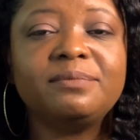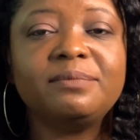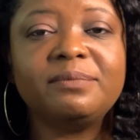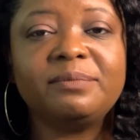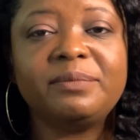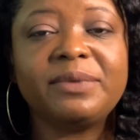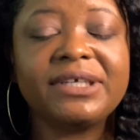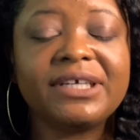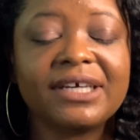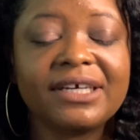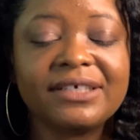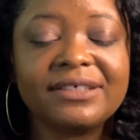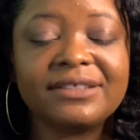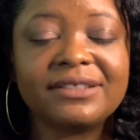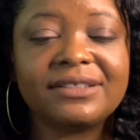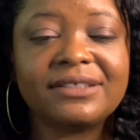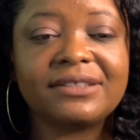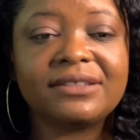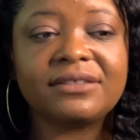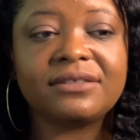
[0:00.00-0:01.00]

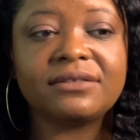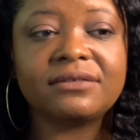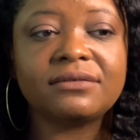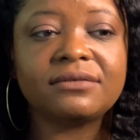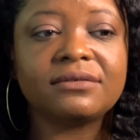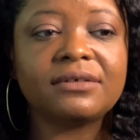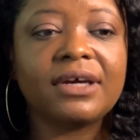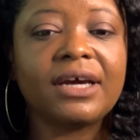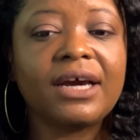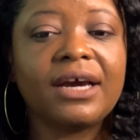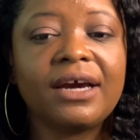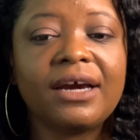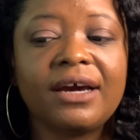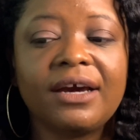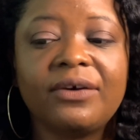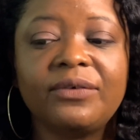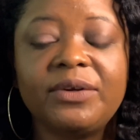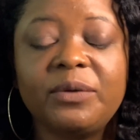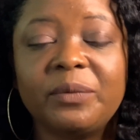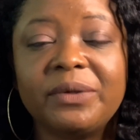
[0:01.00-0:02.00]
because
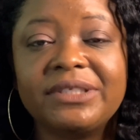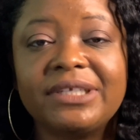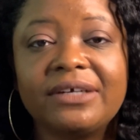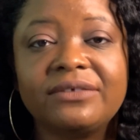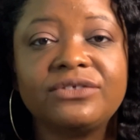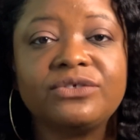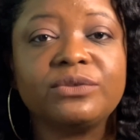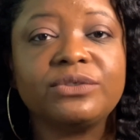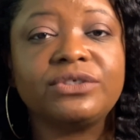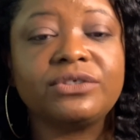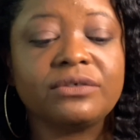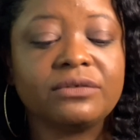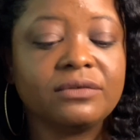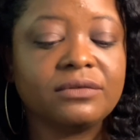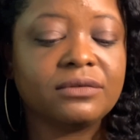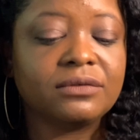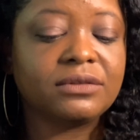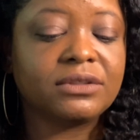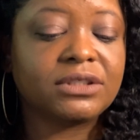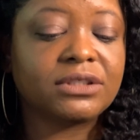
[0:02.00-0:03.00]
I only went out to a
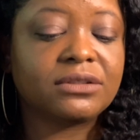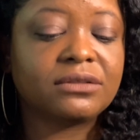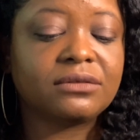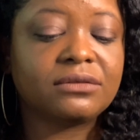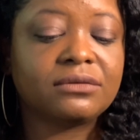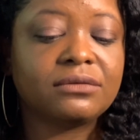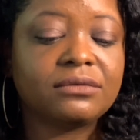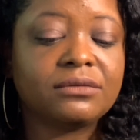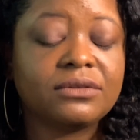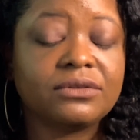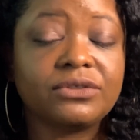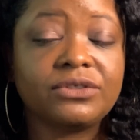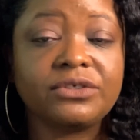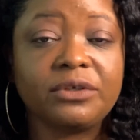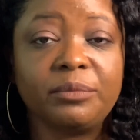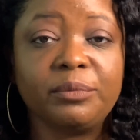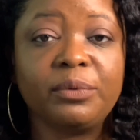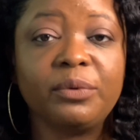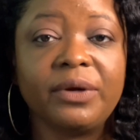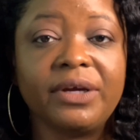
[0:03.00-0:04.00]
certain
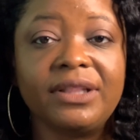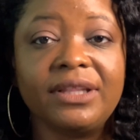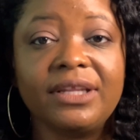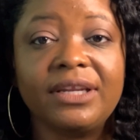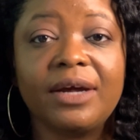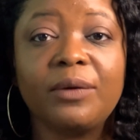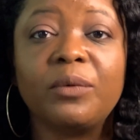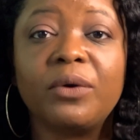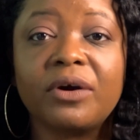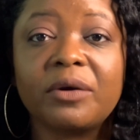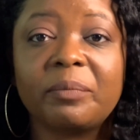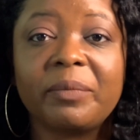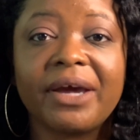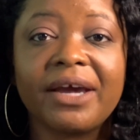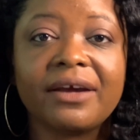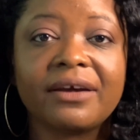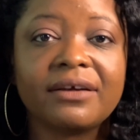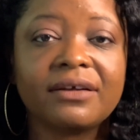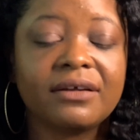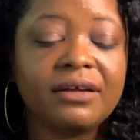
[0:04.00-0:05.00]
point and then I walked
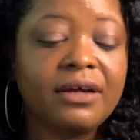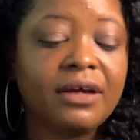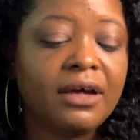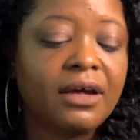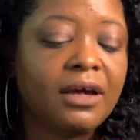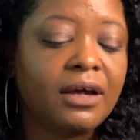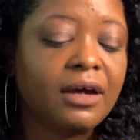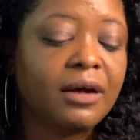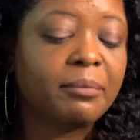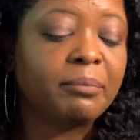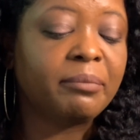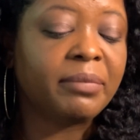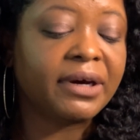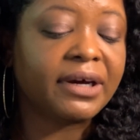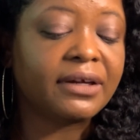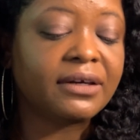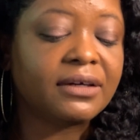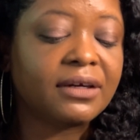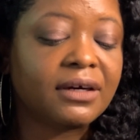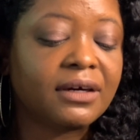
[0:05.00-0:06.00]
back.
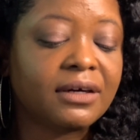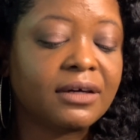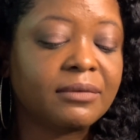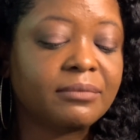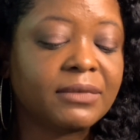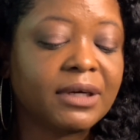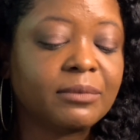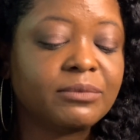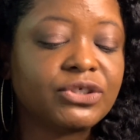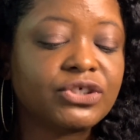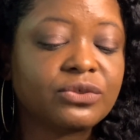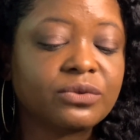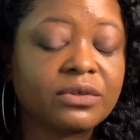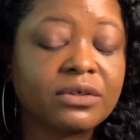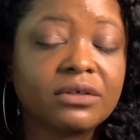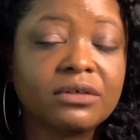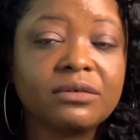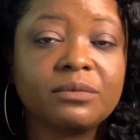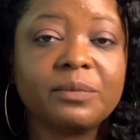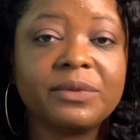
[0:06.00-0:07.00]
But I'm
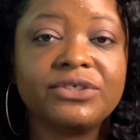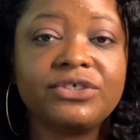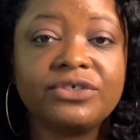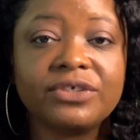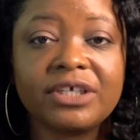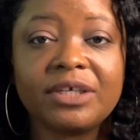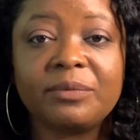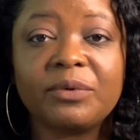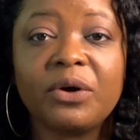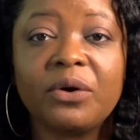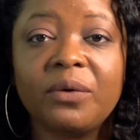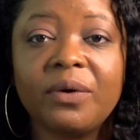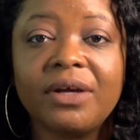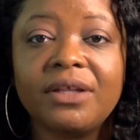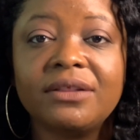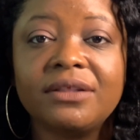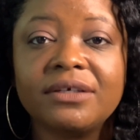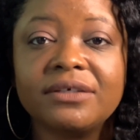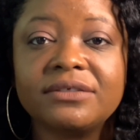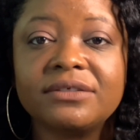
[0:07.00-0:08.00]
sure once you keep
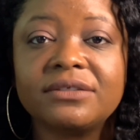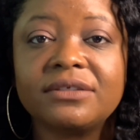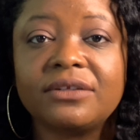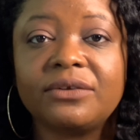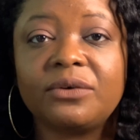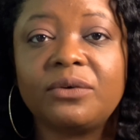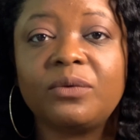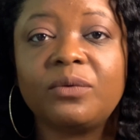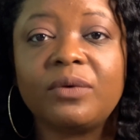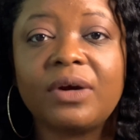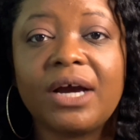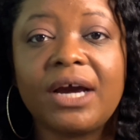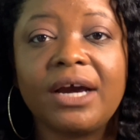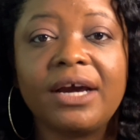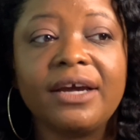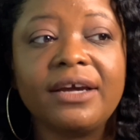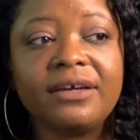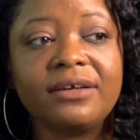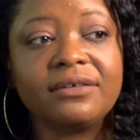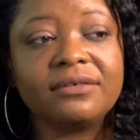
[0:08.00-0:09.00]
going, there's little
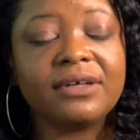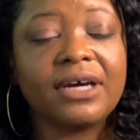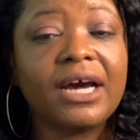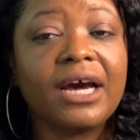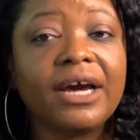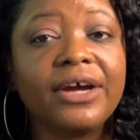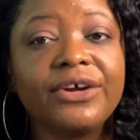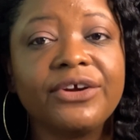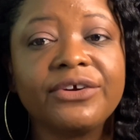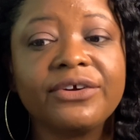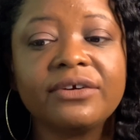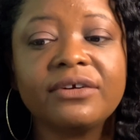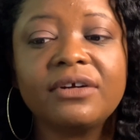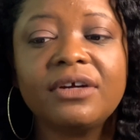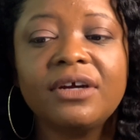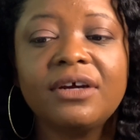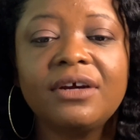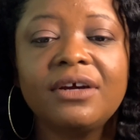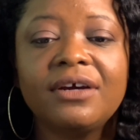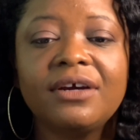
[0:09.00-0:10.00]
higher
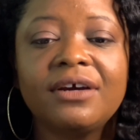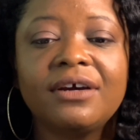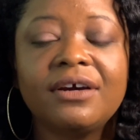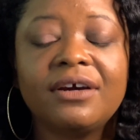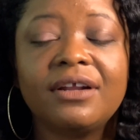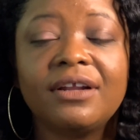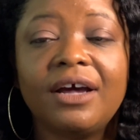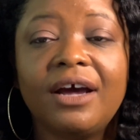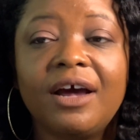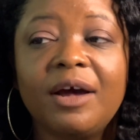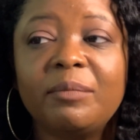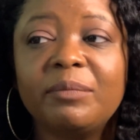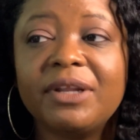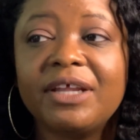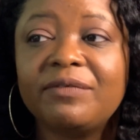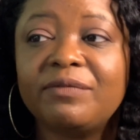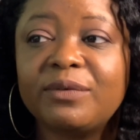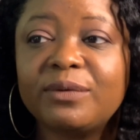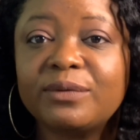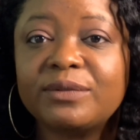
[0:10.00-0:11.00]

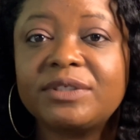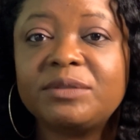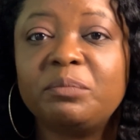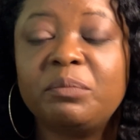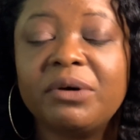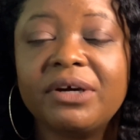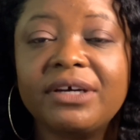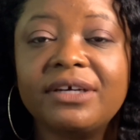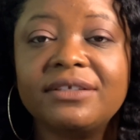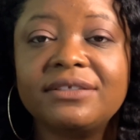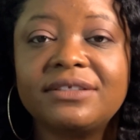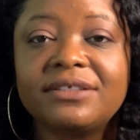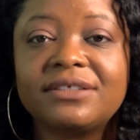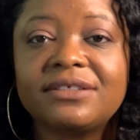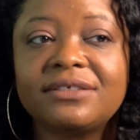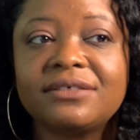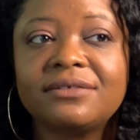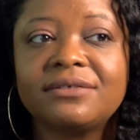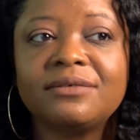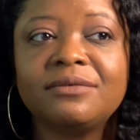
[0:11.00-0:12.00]
levels.
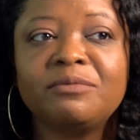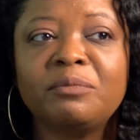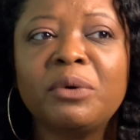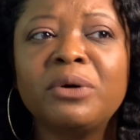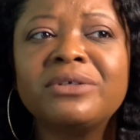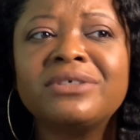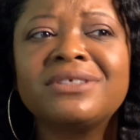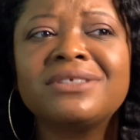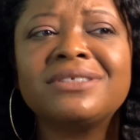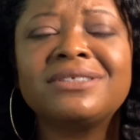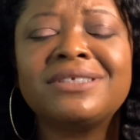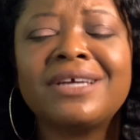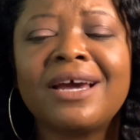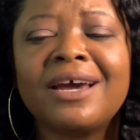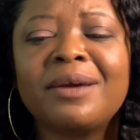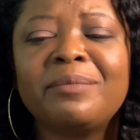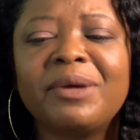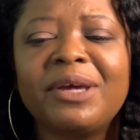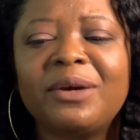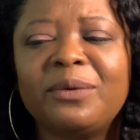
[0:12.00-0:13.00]
But most of the
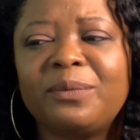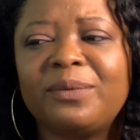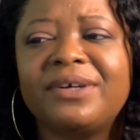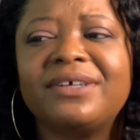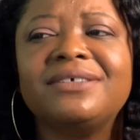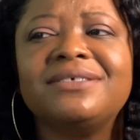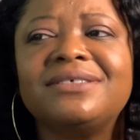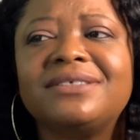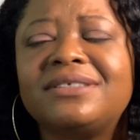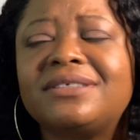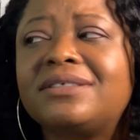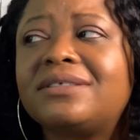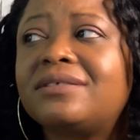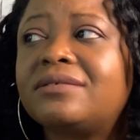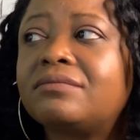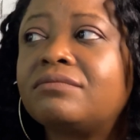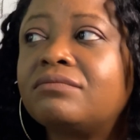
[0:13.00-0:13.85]
time, it was